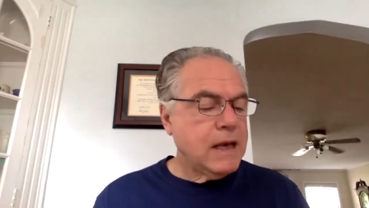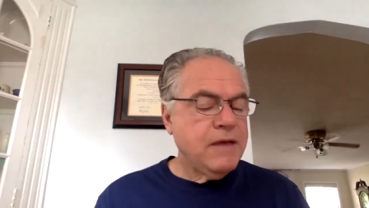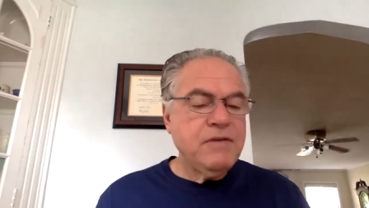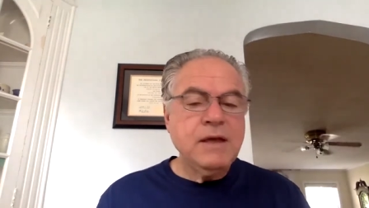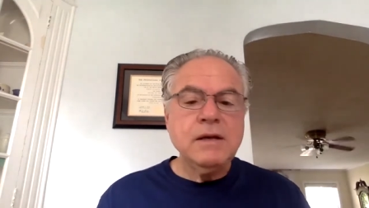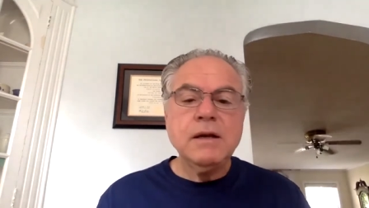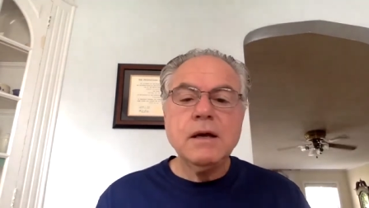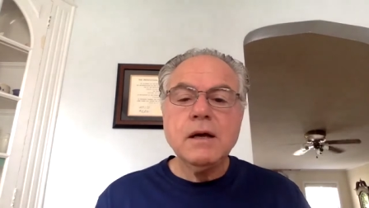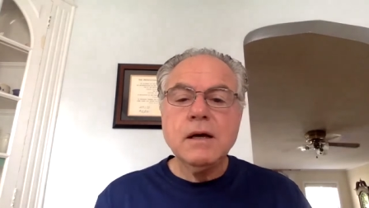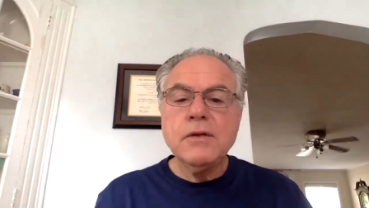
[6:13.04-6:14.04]
And then
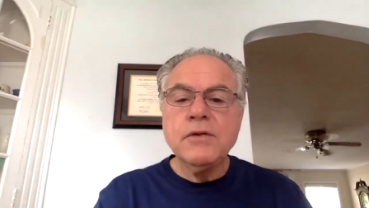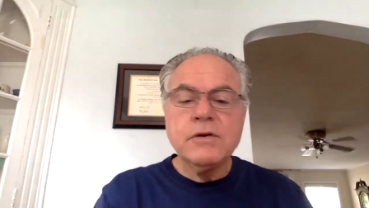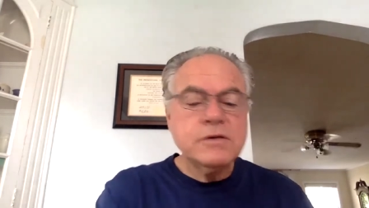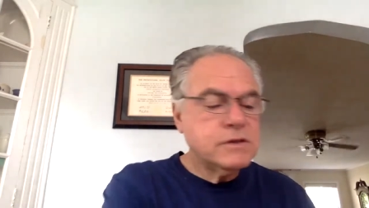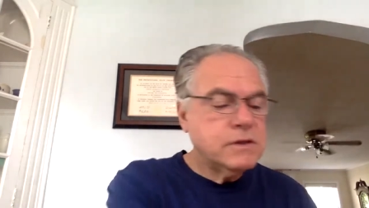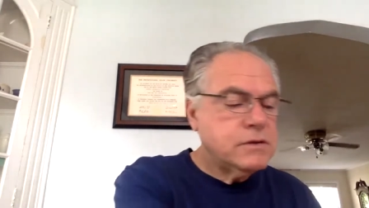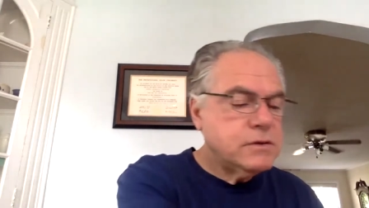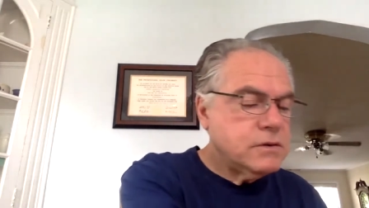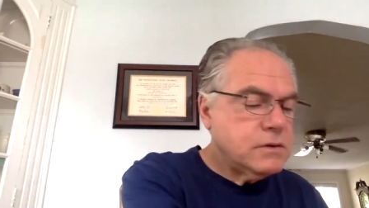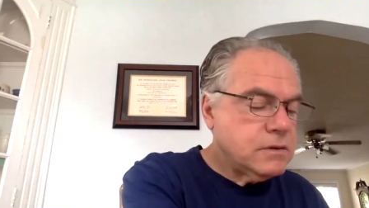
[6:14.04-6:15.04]
there's
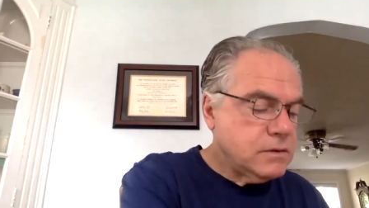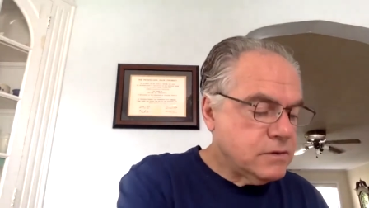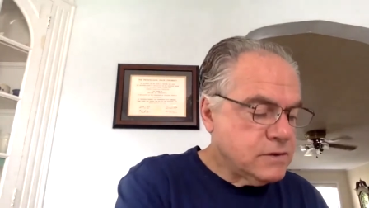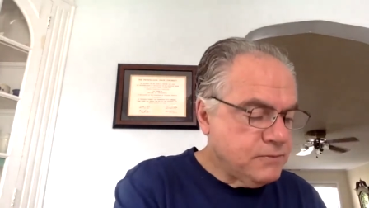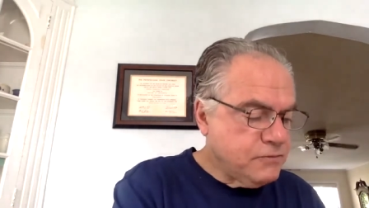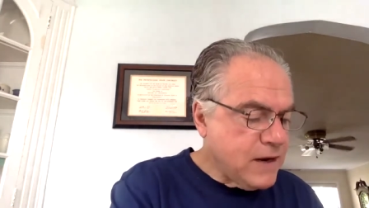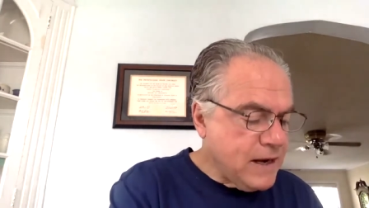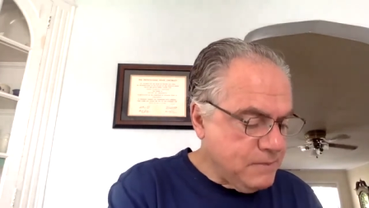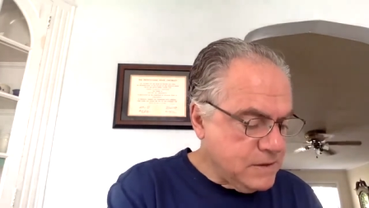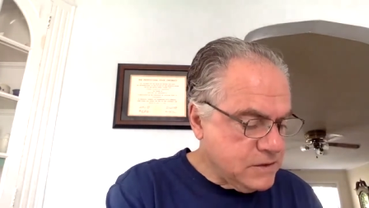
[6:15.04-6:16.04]
some
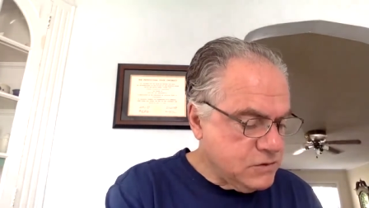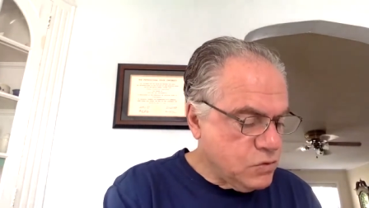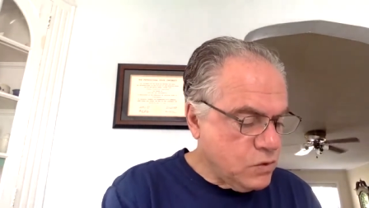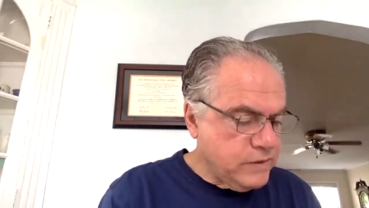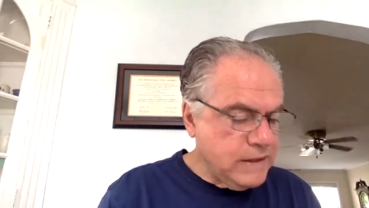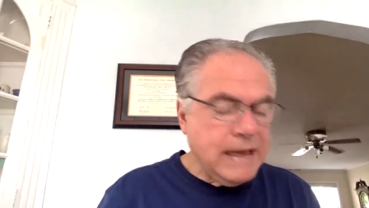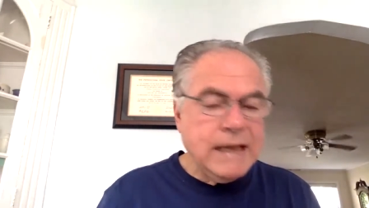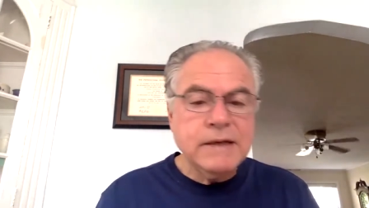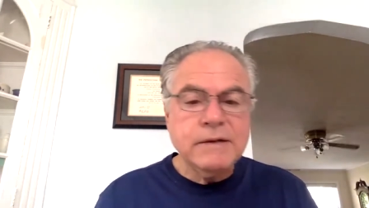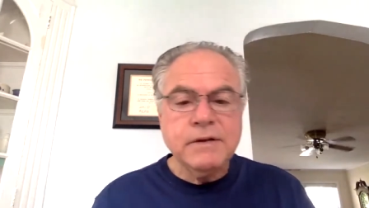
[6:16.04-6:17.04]
fragments toward the
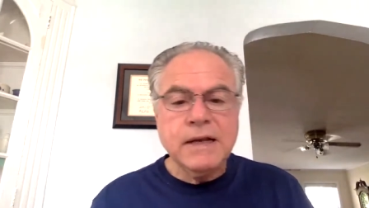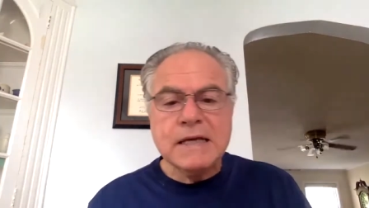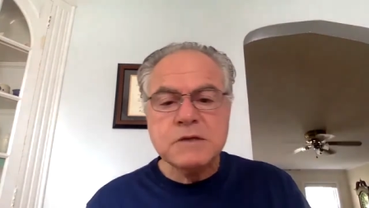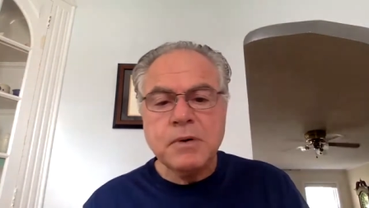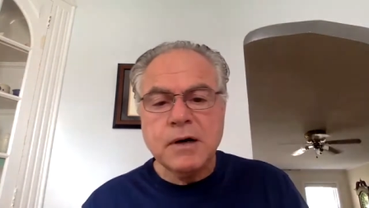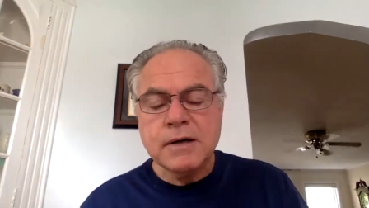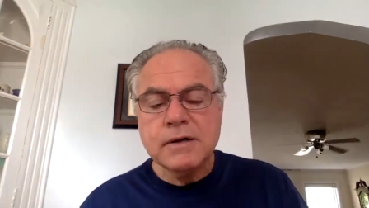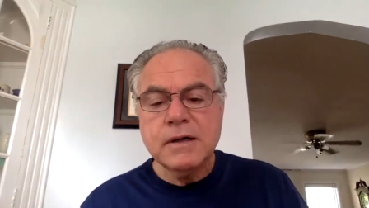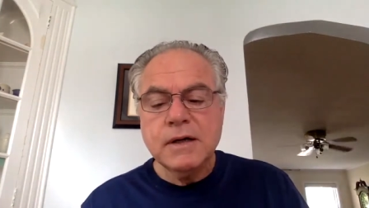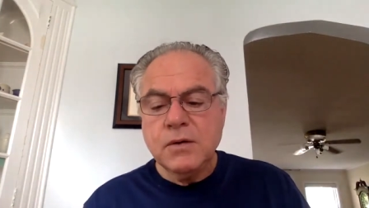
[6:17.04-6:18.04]
end, the last part,
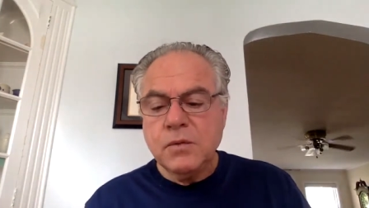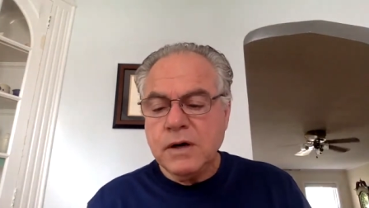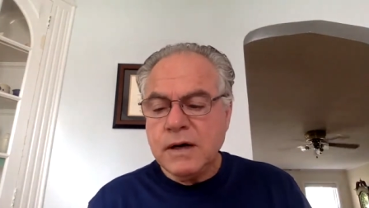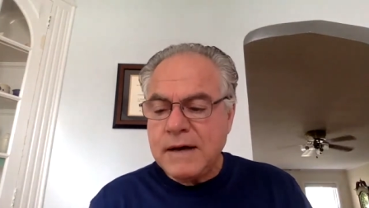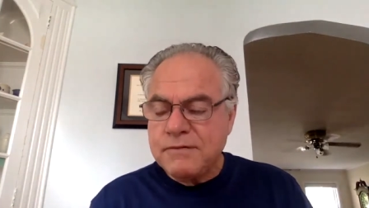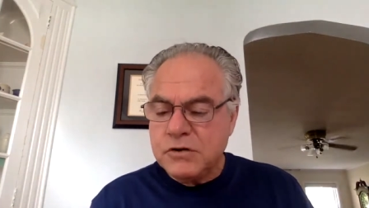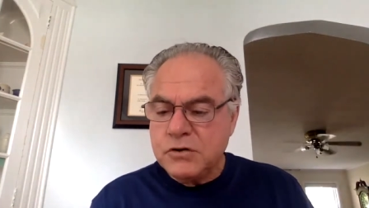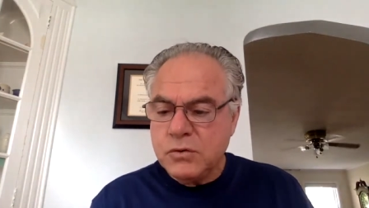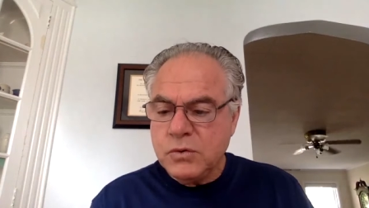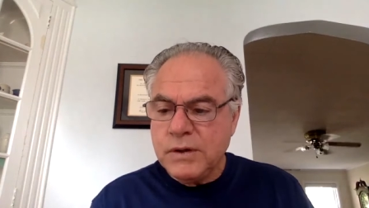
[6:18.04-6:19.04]
where have to
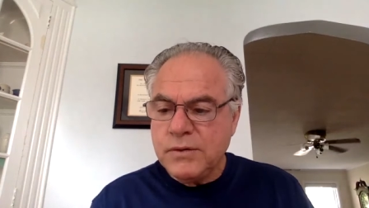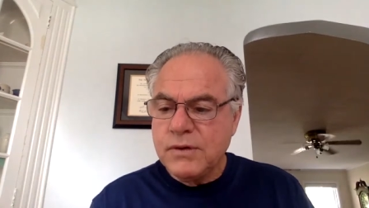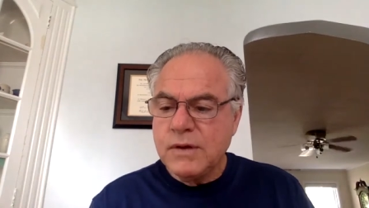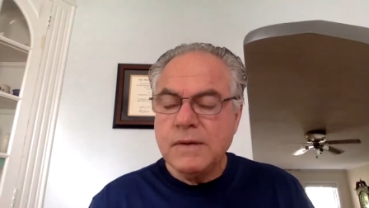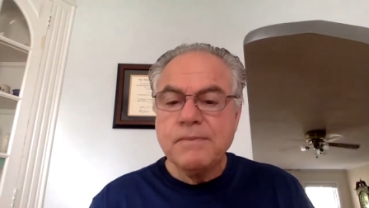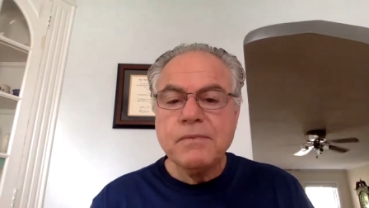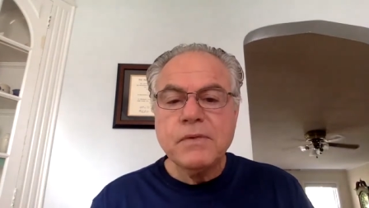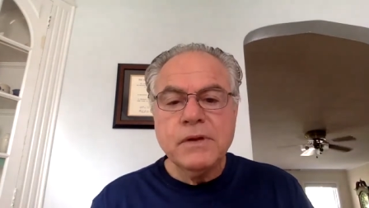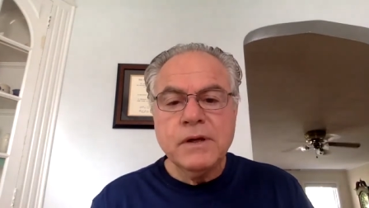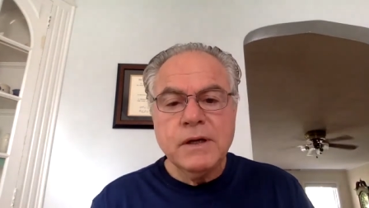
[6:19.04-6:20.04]
do with
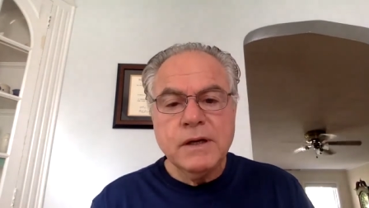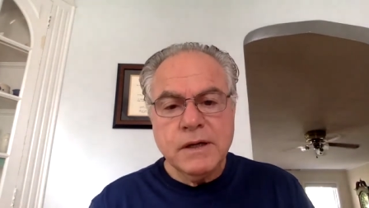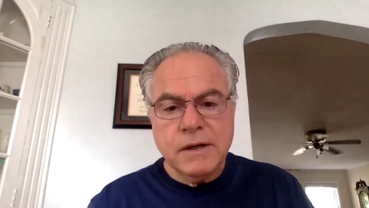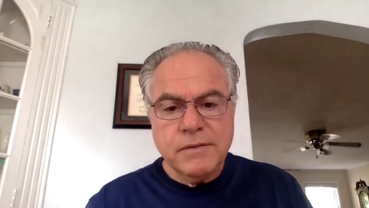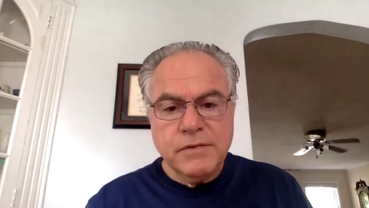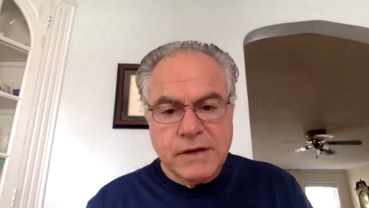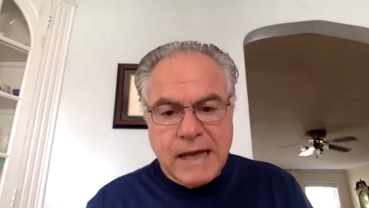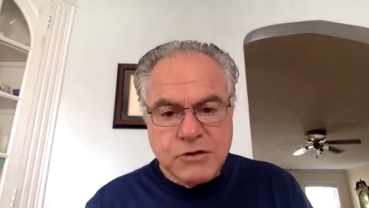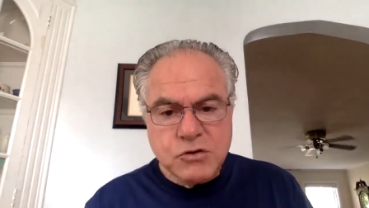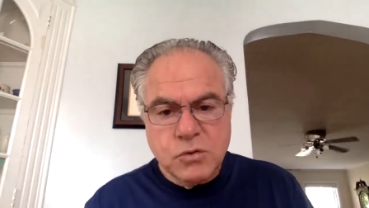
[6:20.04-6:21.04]
the, uh, the
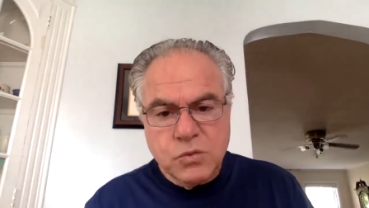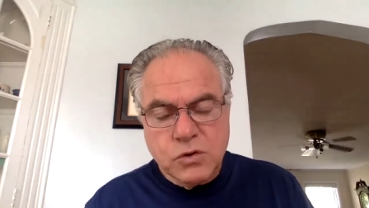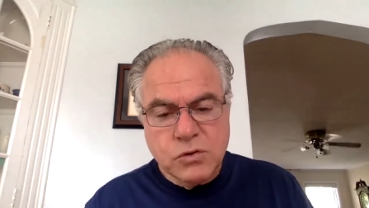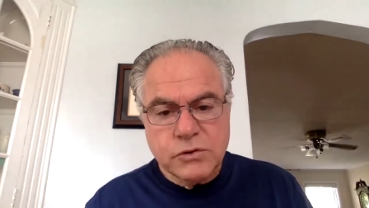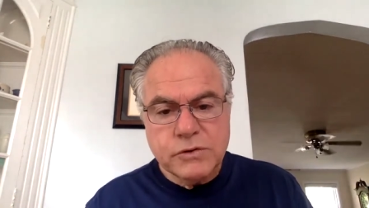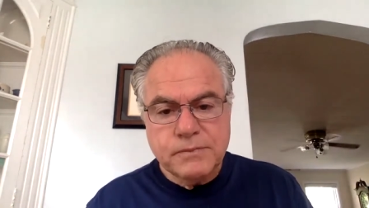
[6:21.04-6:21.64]
natural world